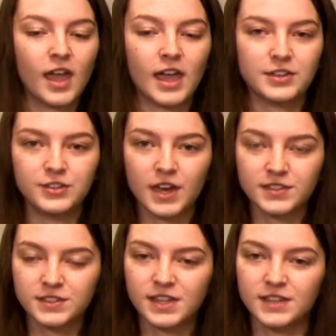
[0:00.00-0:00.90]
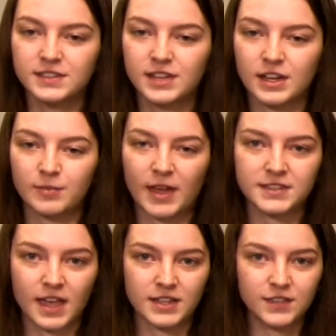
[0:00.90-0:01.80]
A 2010 study by
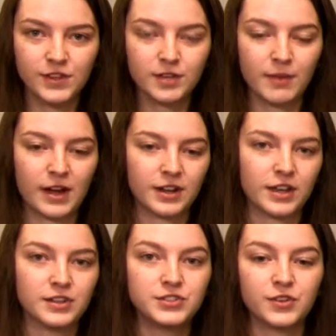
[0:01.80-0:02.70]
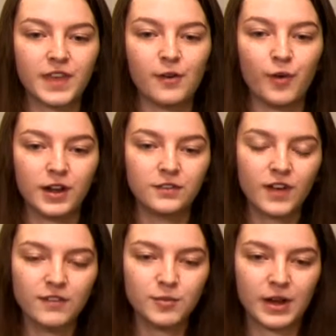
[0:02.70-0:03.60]
Scientific America showed that one in
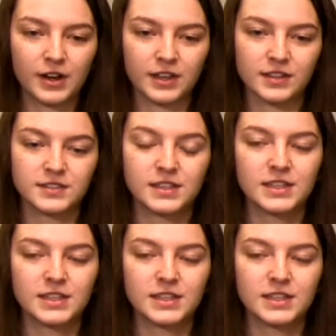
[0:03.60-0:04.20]
five Americans